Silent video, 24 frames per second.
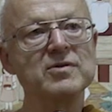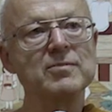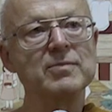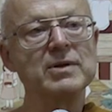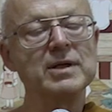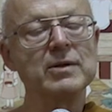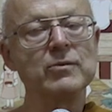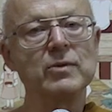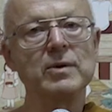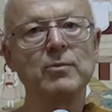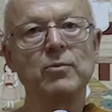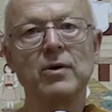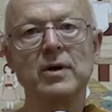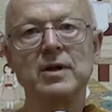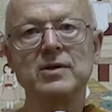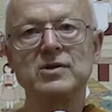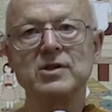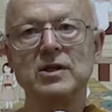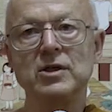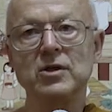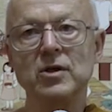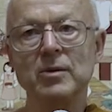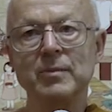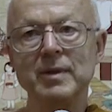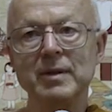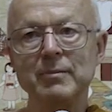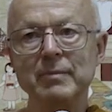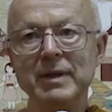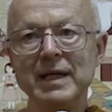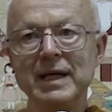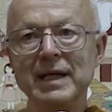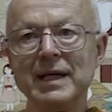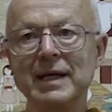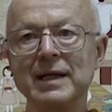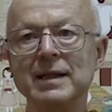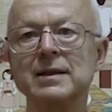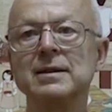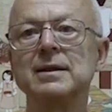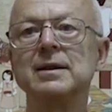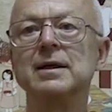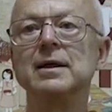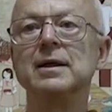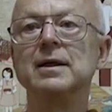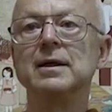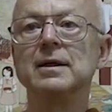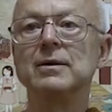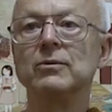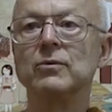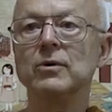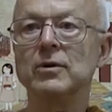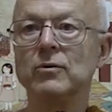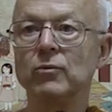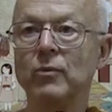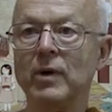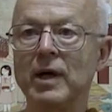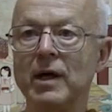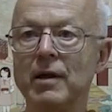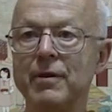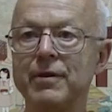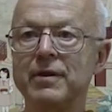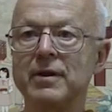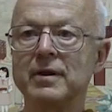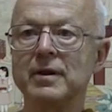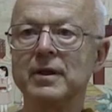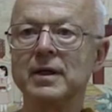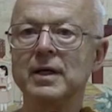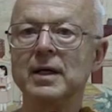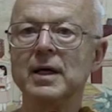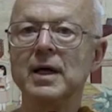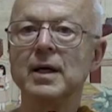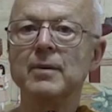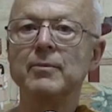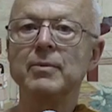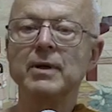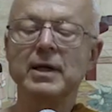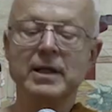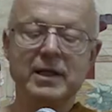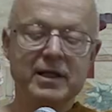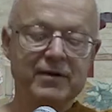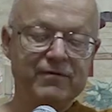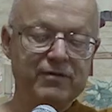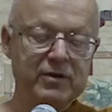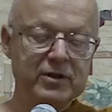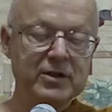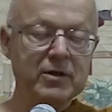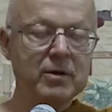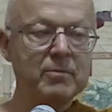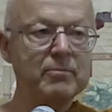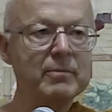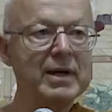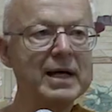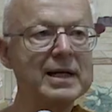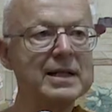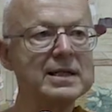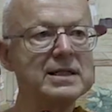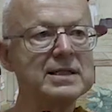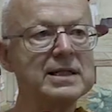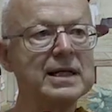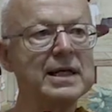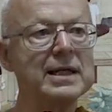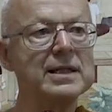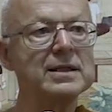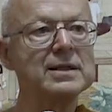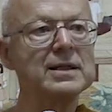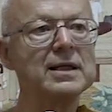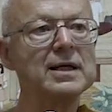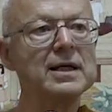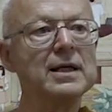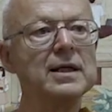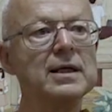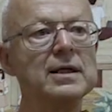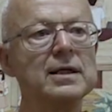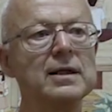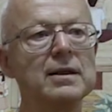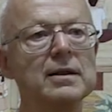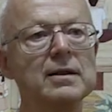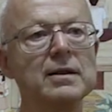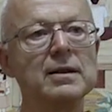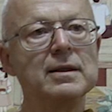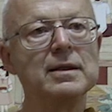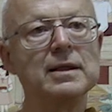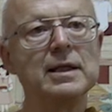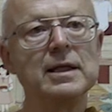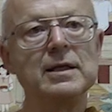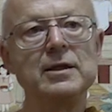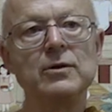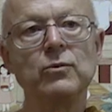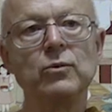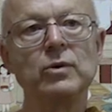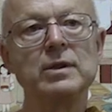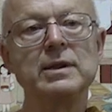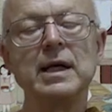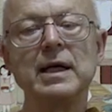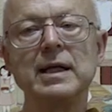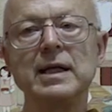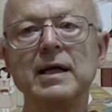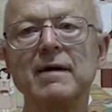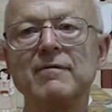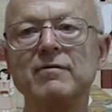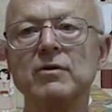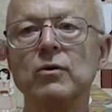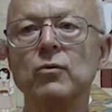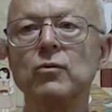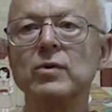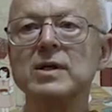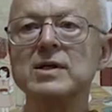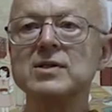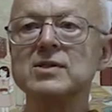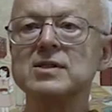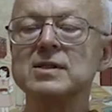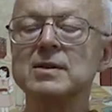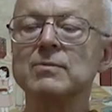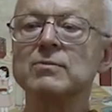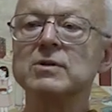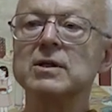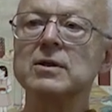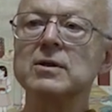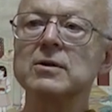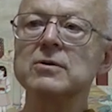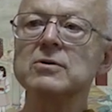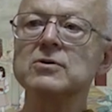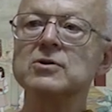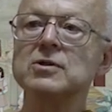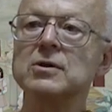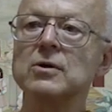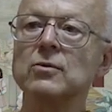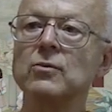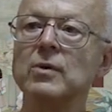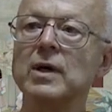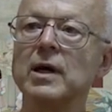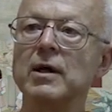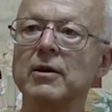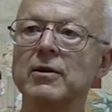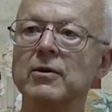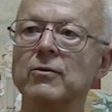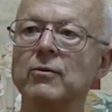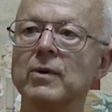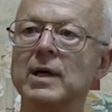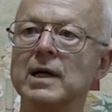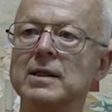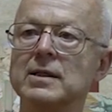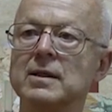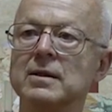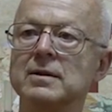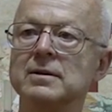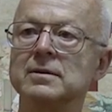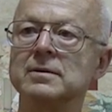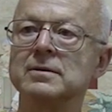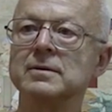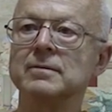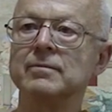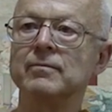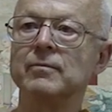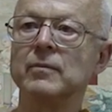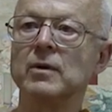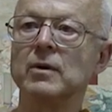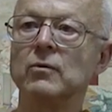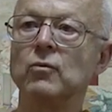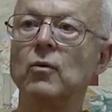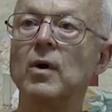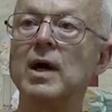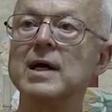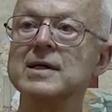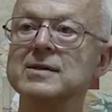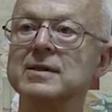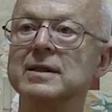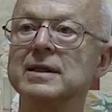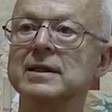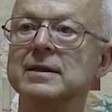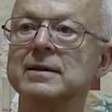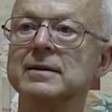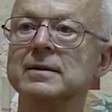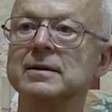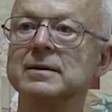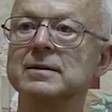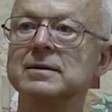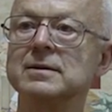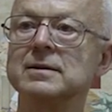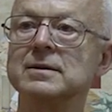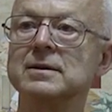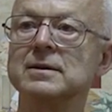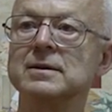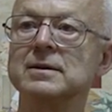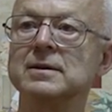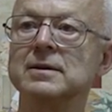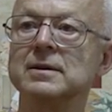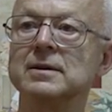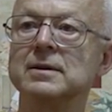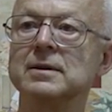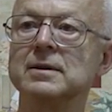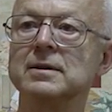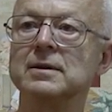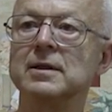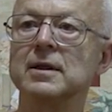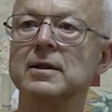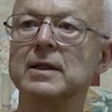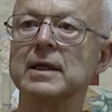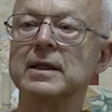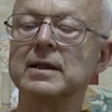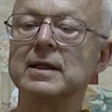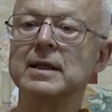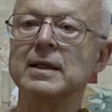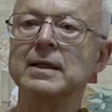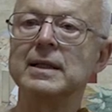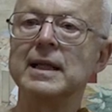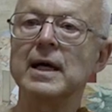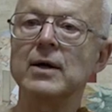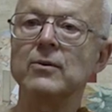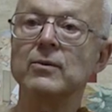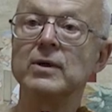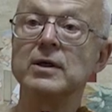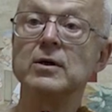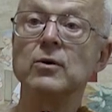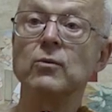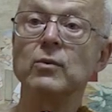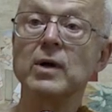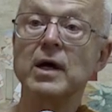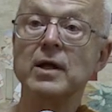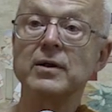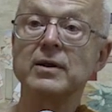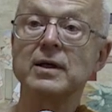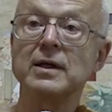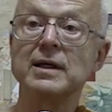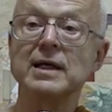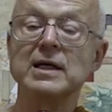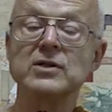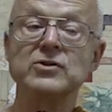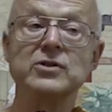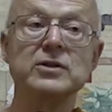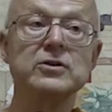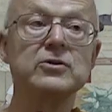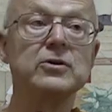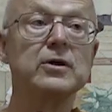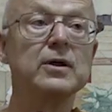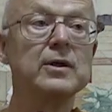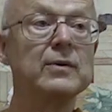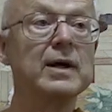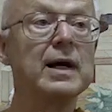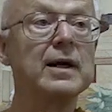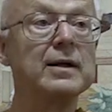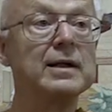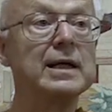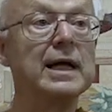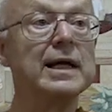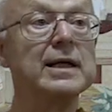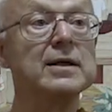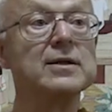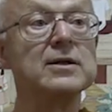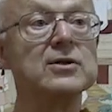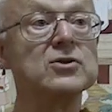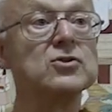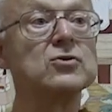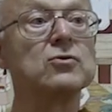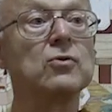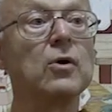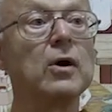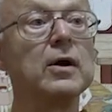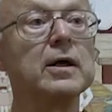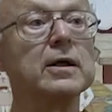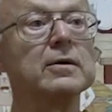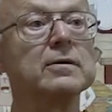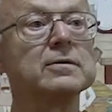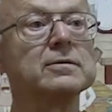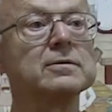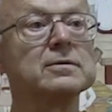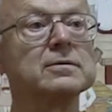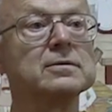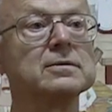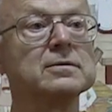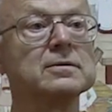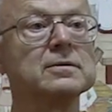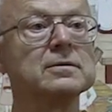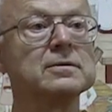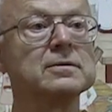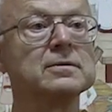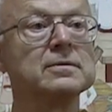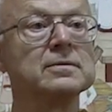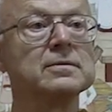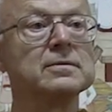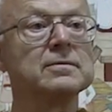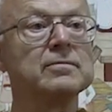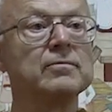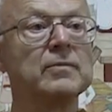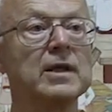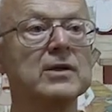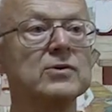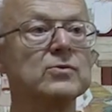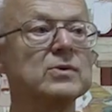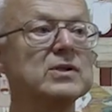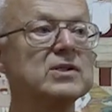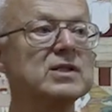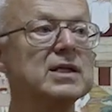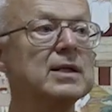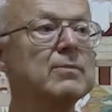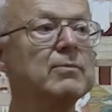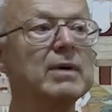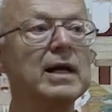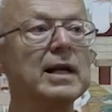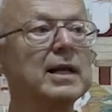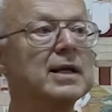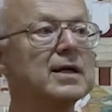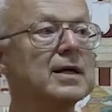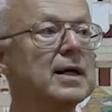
of being reborn as a human being with wealth. But if you don't meditate, then you will not have the wisdom to use your wealth well, wisely. And then that way your wealth can actually turn around and destroy you. As we see many